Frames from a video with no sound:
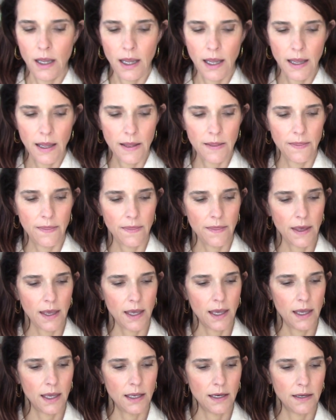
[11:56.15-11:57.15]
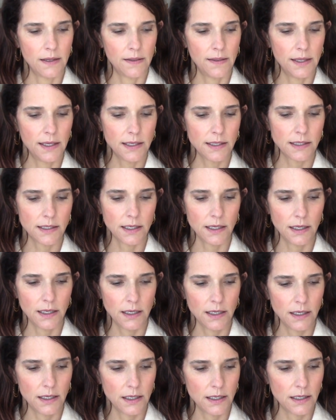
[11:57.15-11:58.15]
And then this
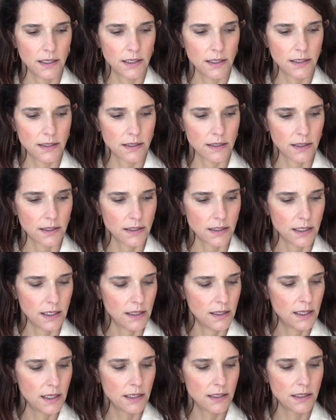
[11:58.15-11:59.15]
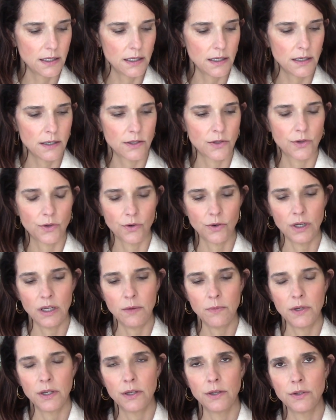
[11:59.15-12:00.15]
is, let's see, this is
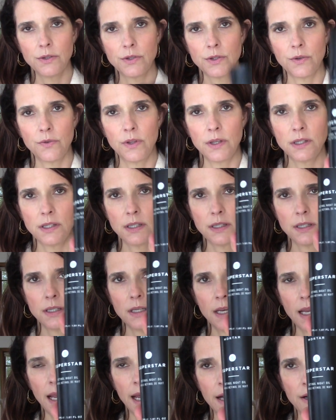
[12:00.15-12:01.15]
thirty mils, so this is an